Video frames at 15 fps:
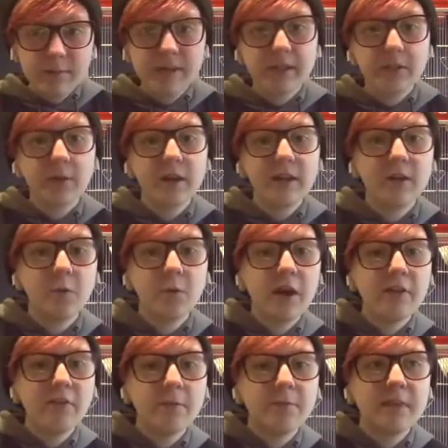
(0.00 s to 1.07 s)
and running
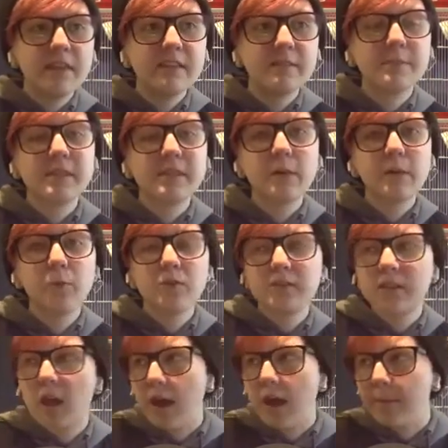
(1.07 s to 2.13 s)
away from things, but then we'll
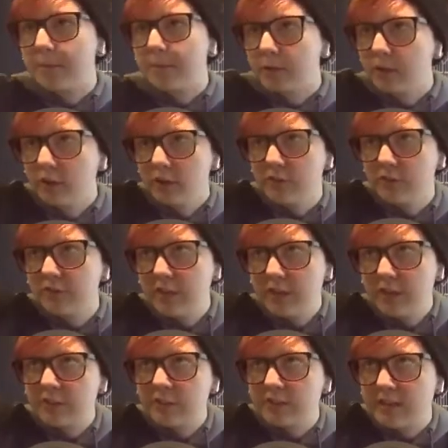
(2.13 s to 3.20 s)
stop, look
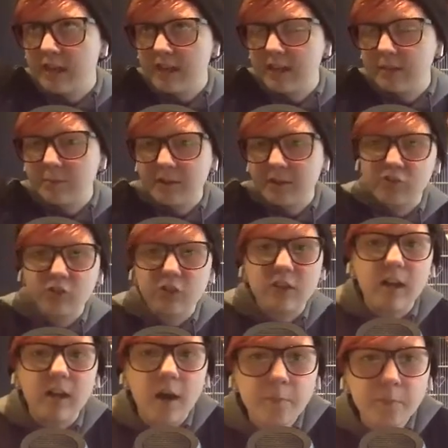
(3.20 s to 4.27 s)
fierce, take a picture, and
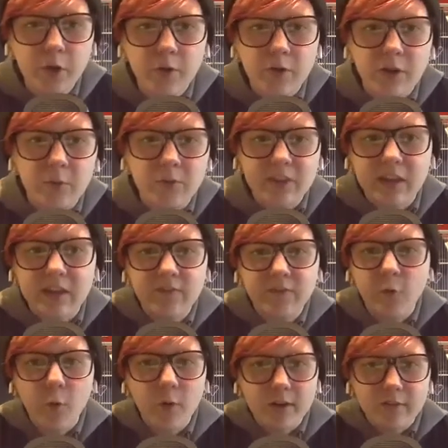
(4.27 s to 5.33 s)
then upload it with like
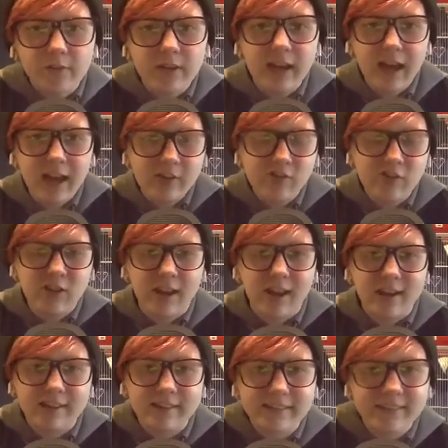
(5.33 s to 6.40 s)
4 different
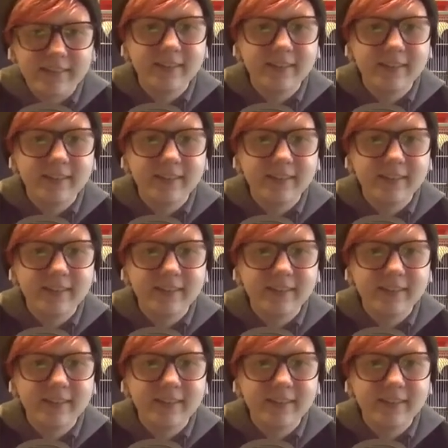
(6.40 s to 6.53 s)
hashtags.